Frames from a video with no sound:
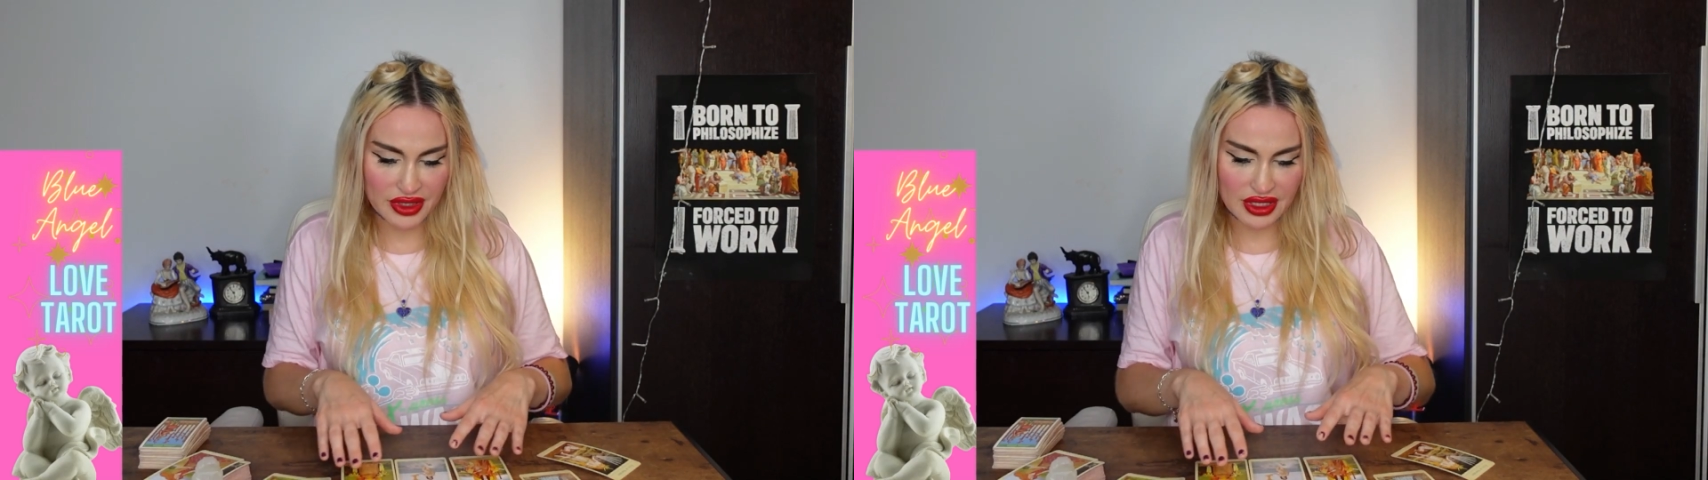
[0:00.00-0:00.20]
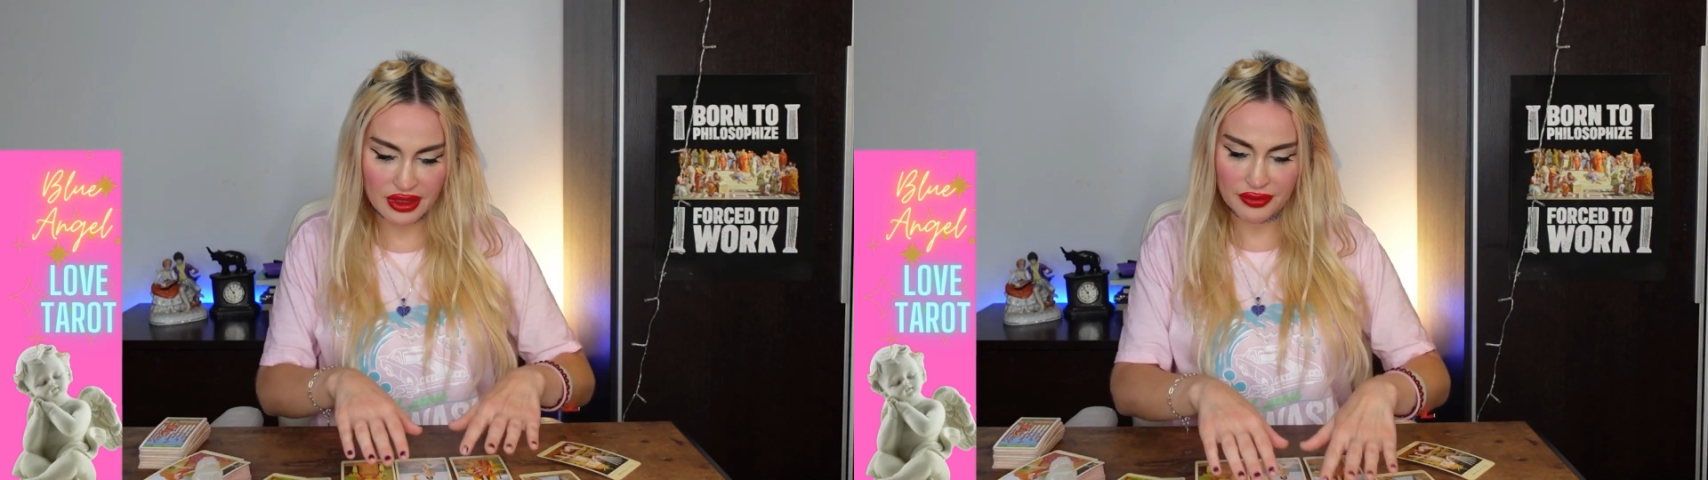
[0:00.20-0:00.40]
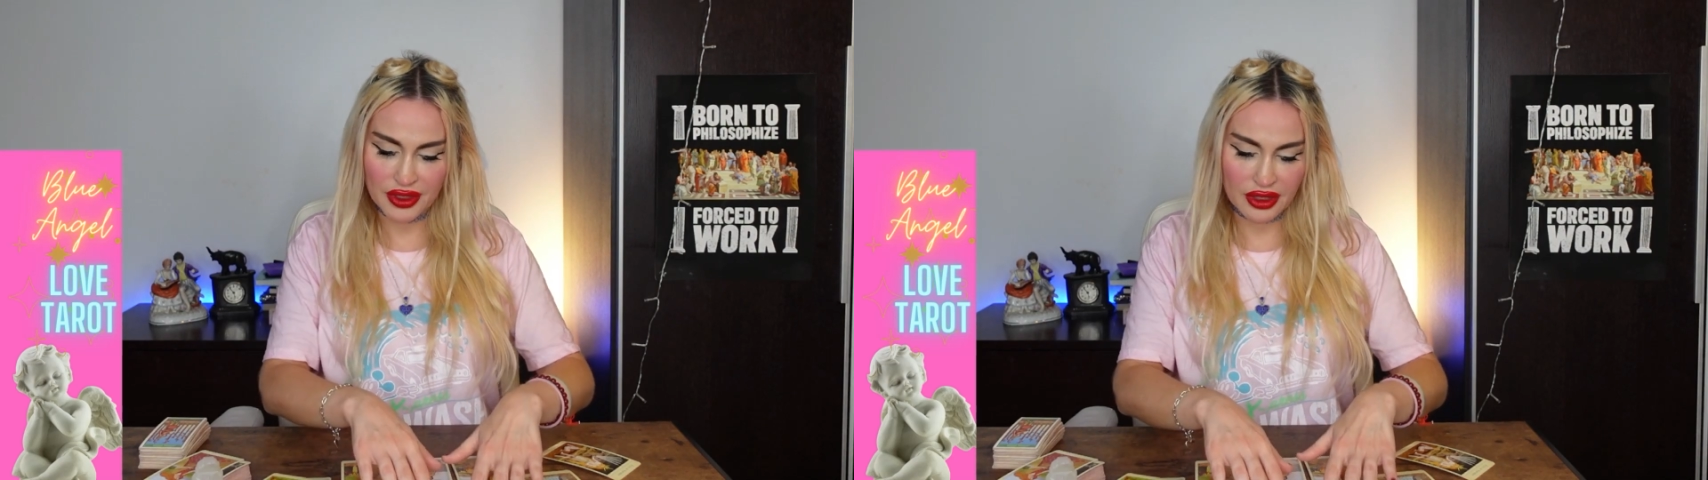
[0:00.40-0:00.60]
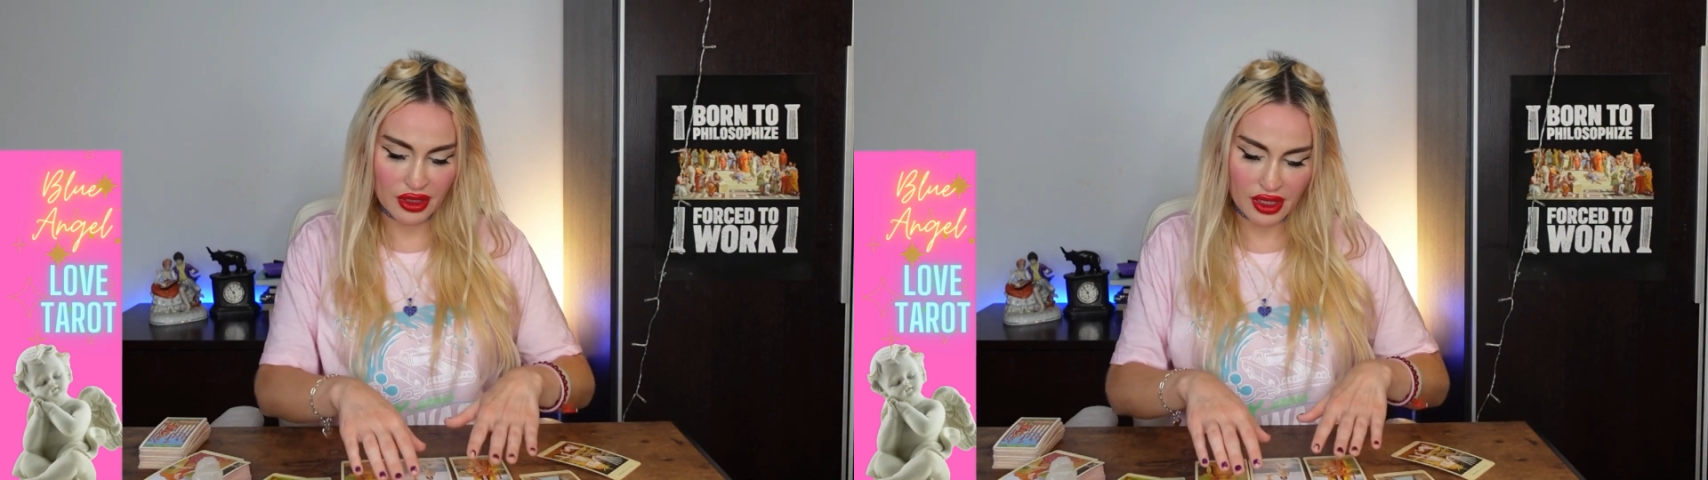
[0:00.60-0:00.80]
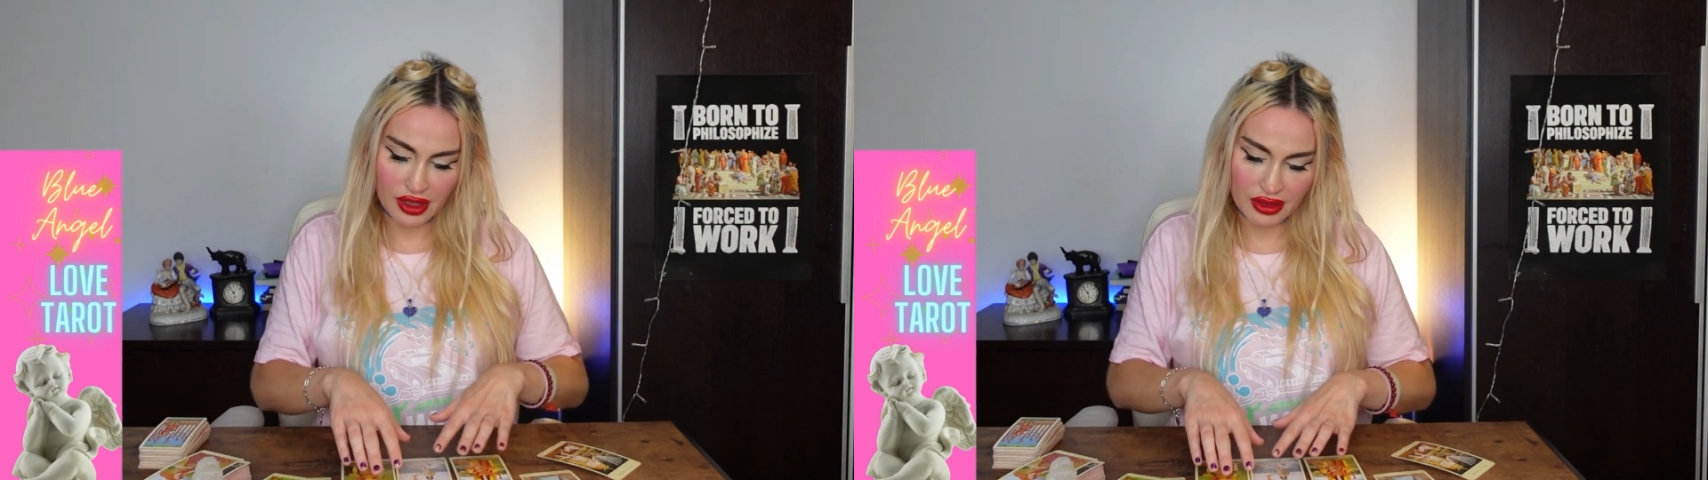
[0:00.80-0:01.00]
it's going to be a
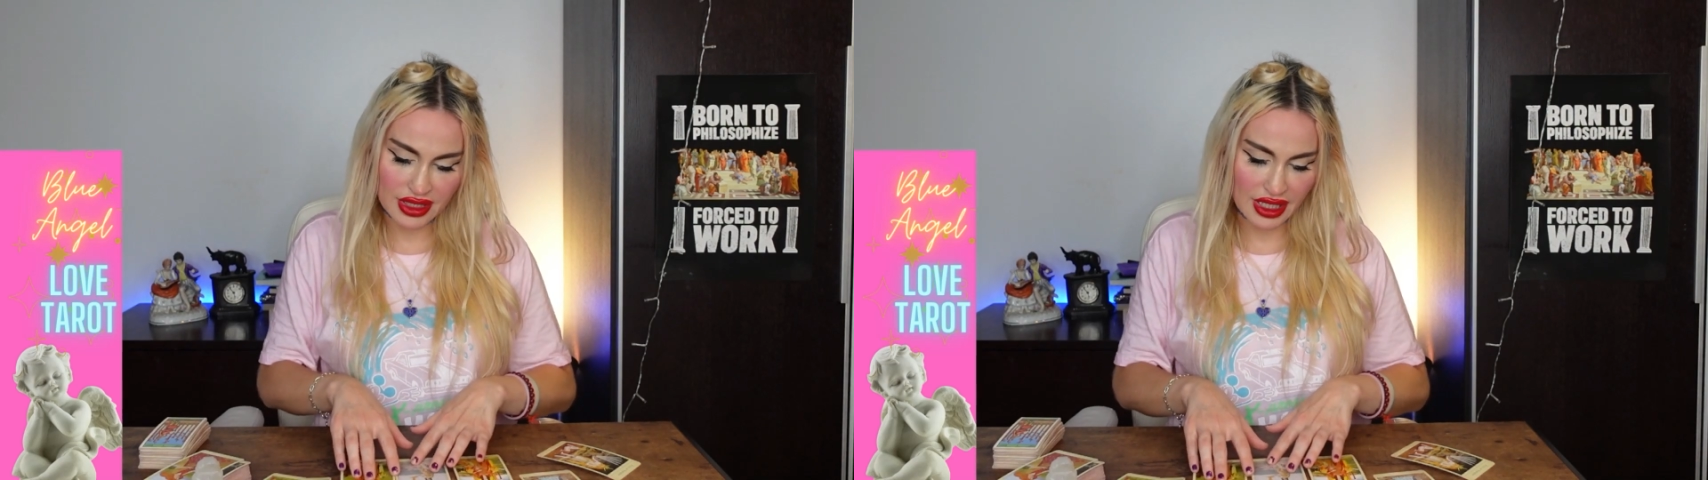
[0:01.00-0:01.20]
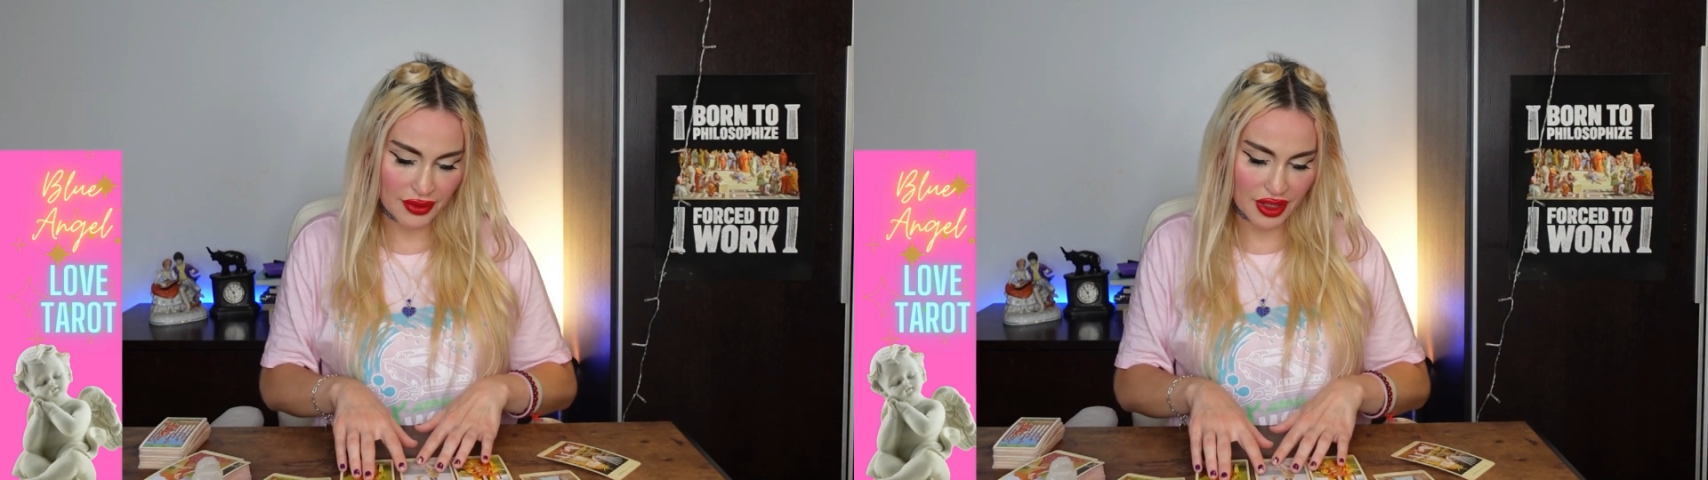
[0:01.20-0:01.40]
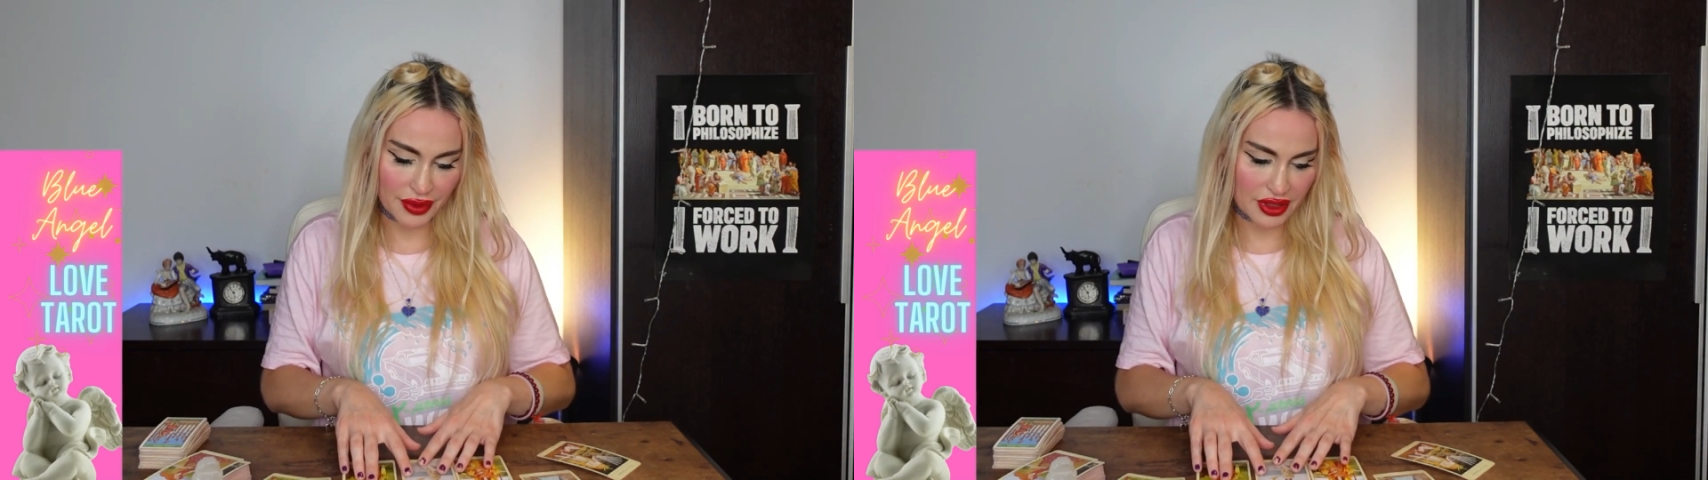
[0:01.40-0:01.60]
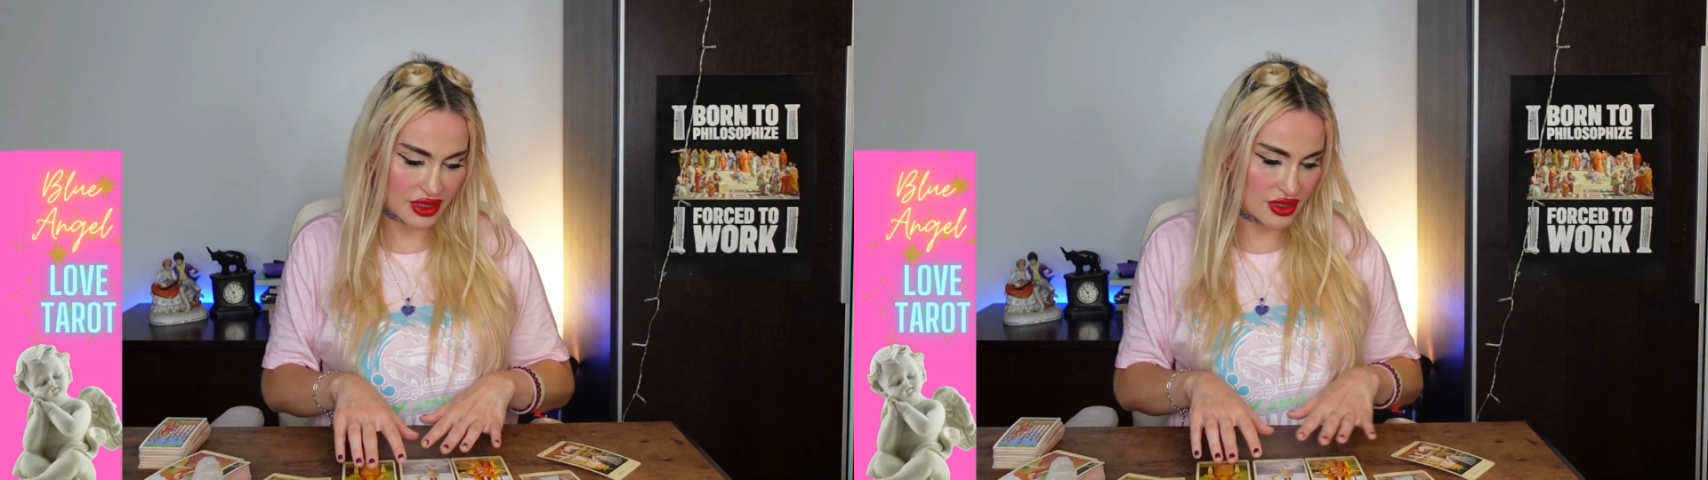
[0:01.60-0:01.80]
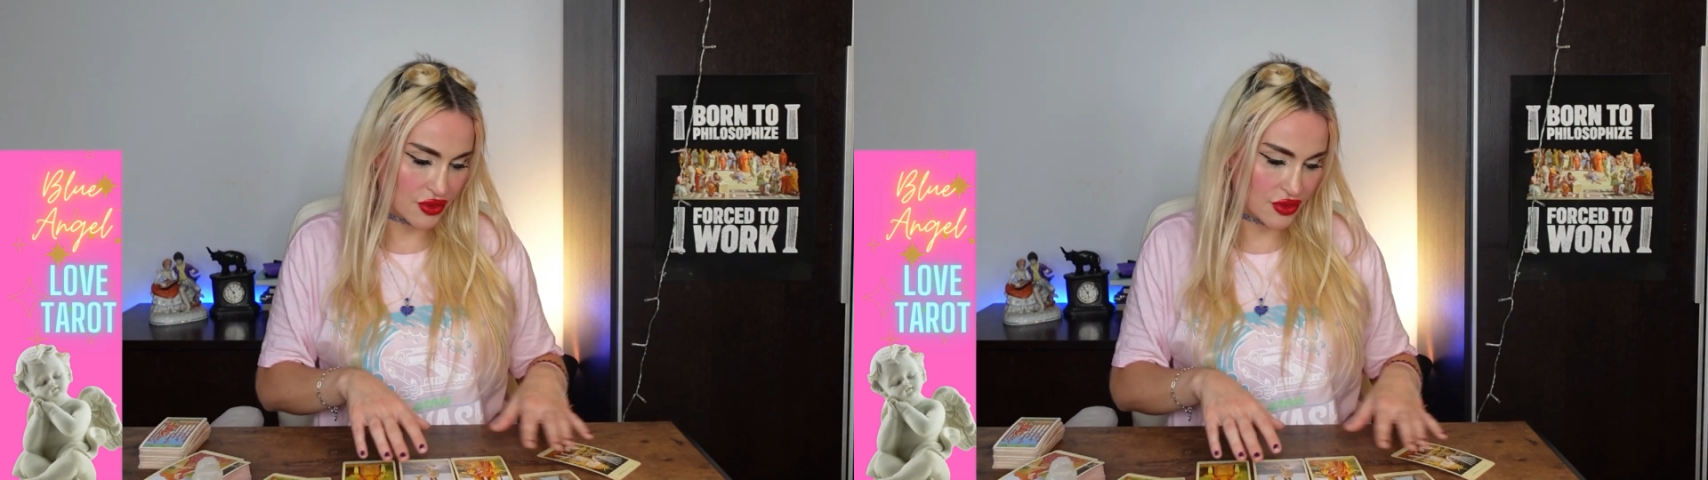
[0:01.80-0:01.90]
long time coming because a